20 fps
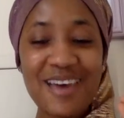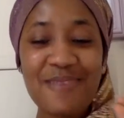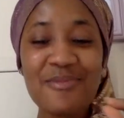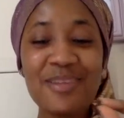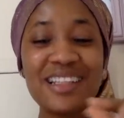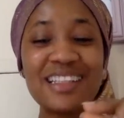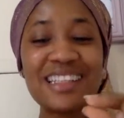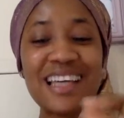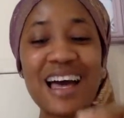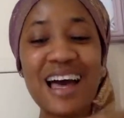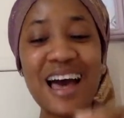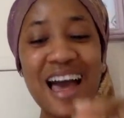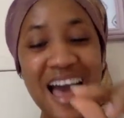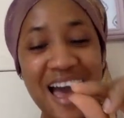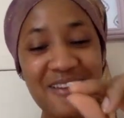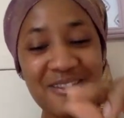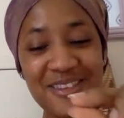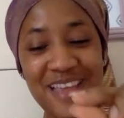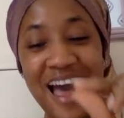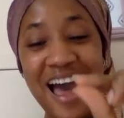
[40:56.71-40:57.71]
Binta, I
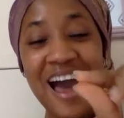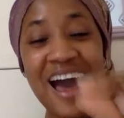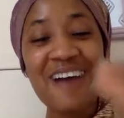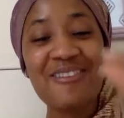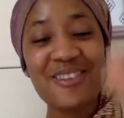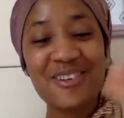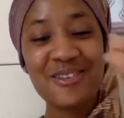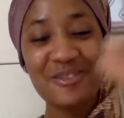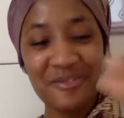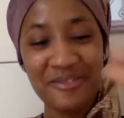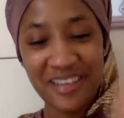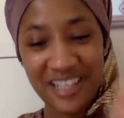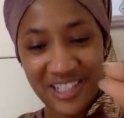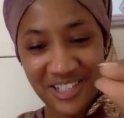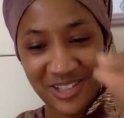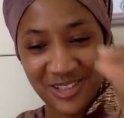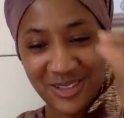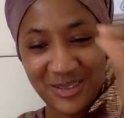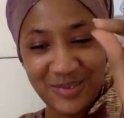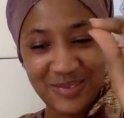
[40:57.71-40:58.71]
have a
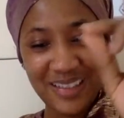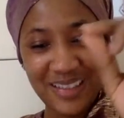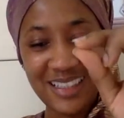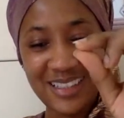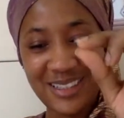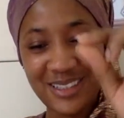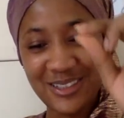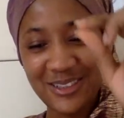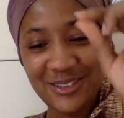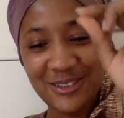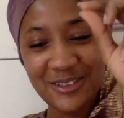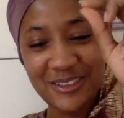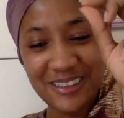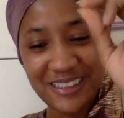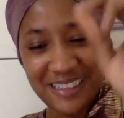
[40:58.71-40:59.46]
confession to make to you